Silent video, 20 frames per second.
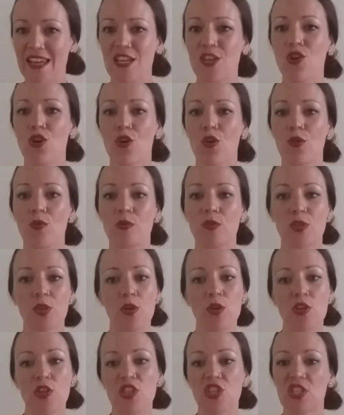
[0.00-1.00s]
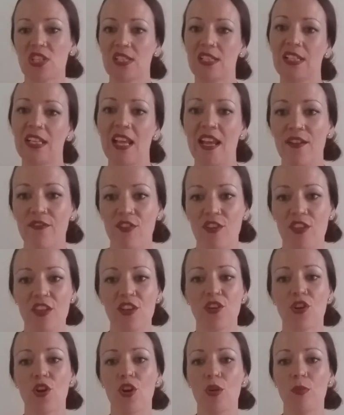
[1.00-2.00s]
ego, so you just let
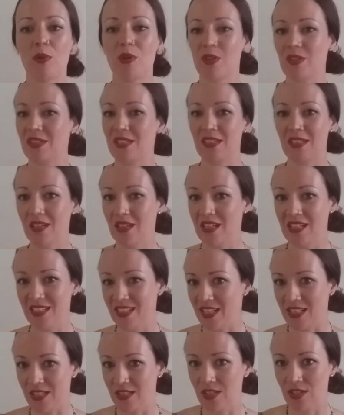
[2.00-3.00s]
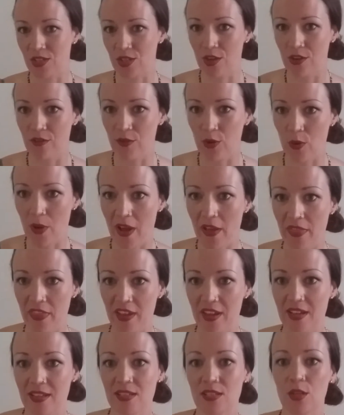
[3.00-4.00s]
everything go because it doesn't serve you out
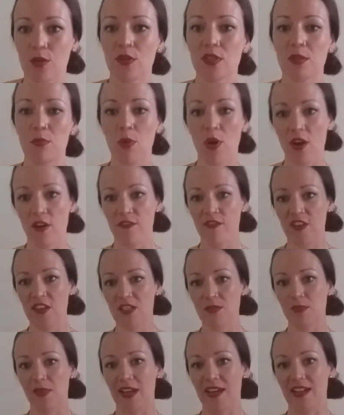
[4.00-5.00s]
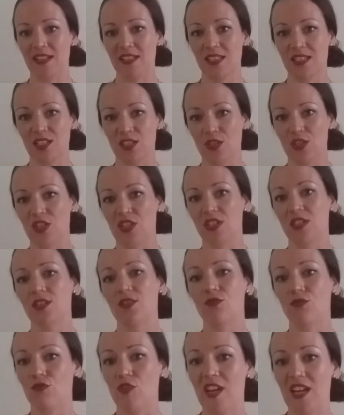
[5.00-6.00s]
there. So it's a perfect place to
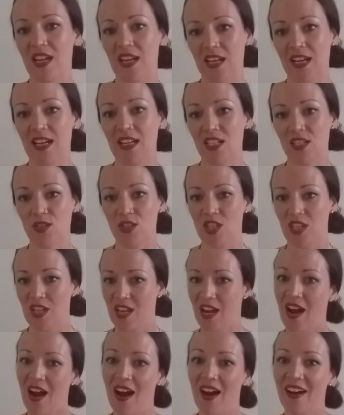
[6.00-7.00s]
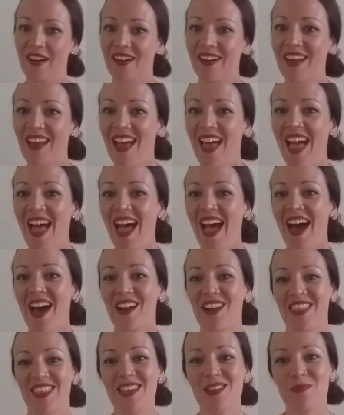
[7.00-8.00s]
just reconnect to your heart.
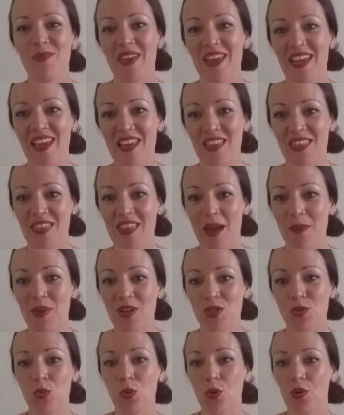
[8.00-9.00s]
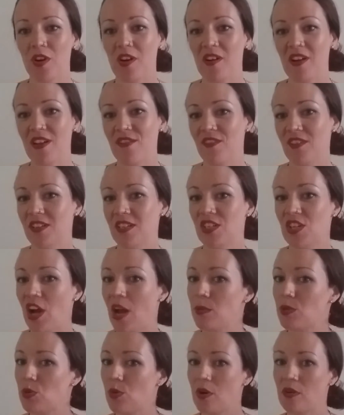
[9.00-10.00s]
And I think being in that much water, even
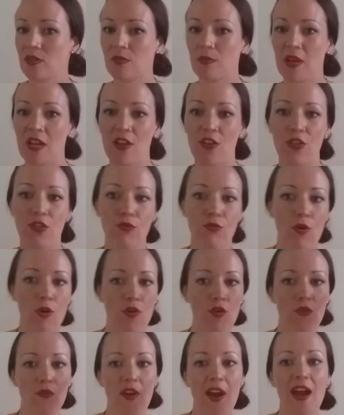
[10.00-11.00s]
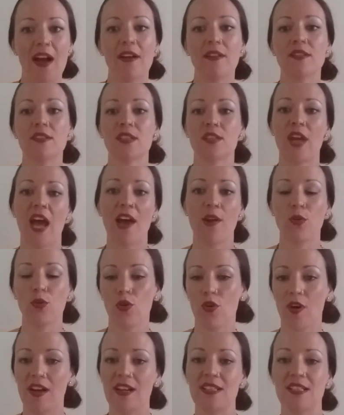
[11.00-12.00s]
times where I was being thrown around and had
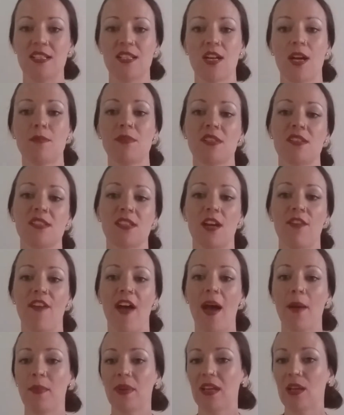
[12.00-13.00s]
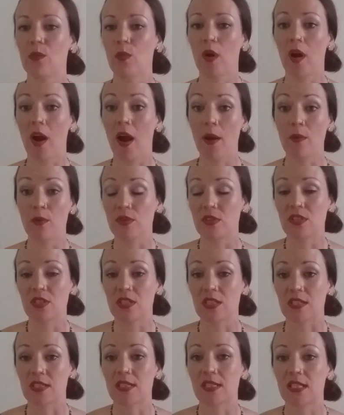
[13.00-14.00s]
all crazy types of stuff happening, where I was
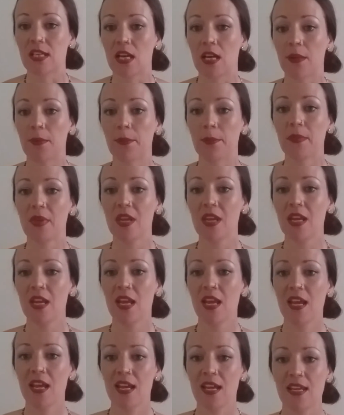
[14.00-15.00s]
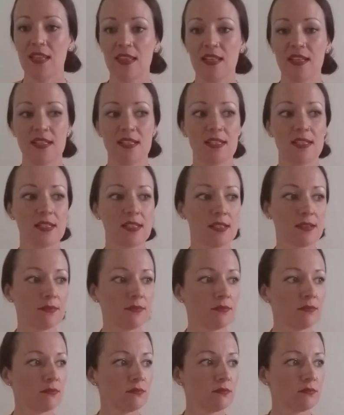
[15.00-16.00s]
just in
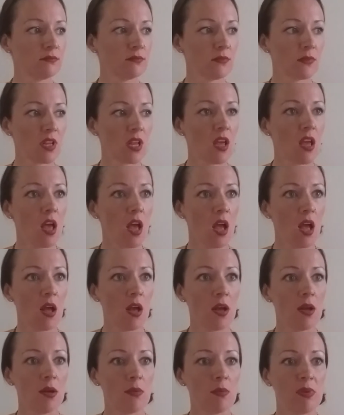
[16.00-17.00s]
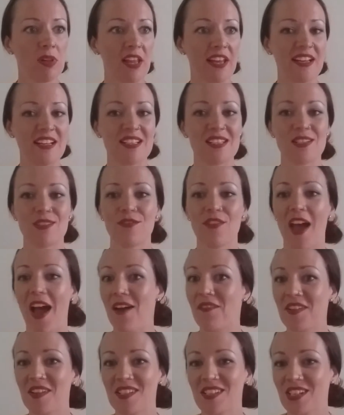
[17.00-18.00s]
this place of
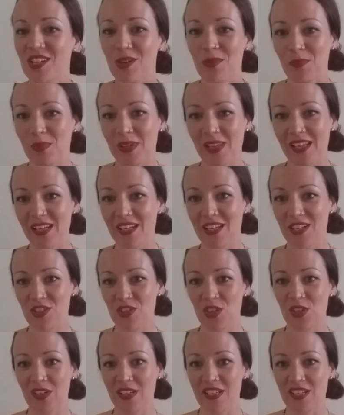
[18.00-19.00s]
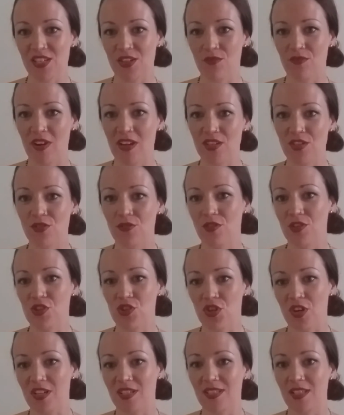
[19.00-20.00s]
having to completely and totally surrender
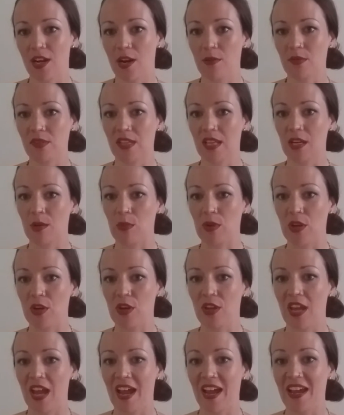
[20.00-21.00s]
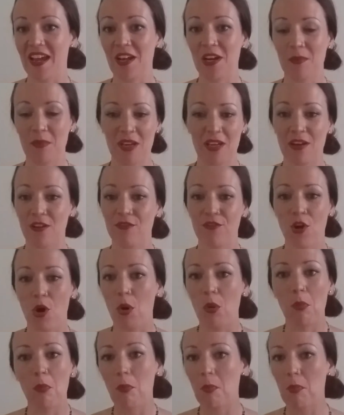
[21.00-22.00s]
and trust that I was going to be okay. And I mean, I've
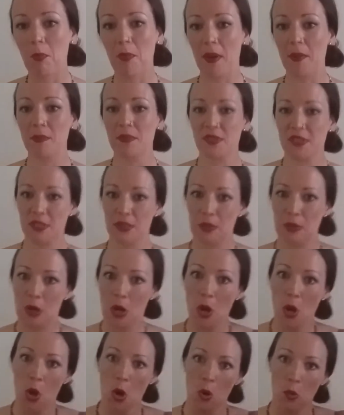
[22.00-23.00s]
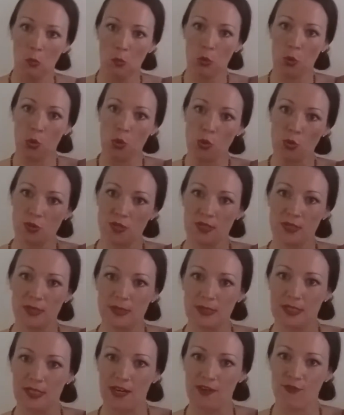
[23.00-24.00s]
got bumps and
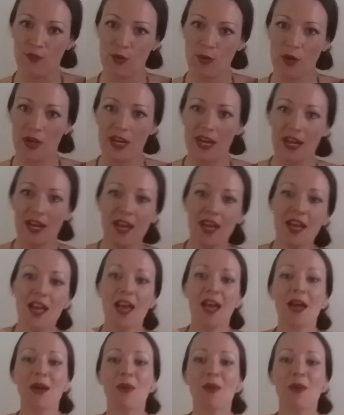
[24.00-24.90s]
bruises everywhere,